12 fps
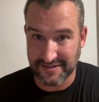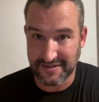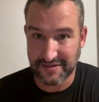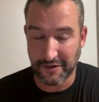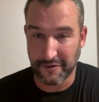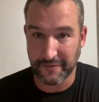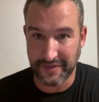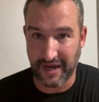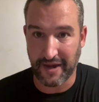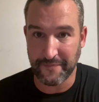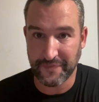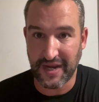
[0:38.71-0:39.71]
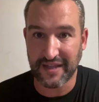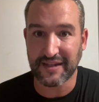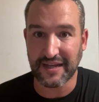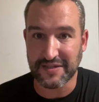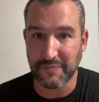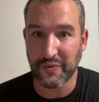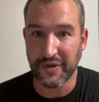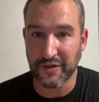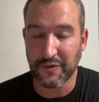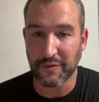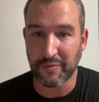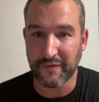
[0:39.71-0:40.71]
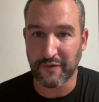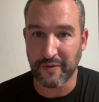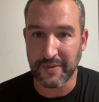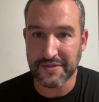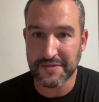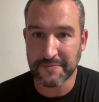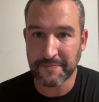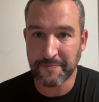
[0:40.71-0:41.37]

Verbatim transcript: So yeah, I think that's a pretty cool performance.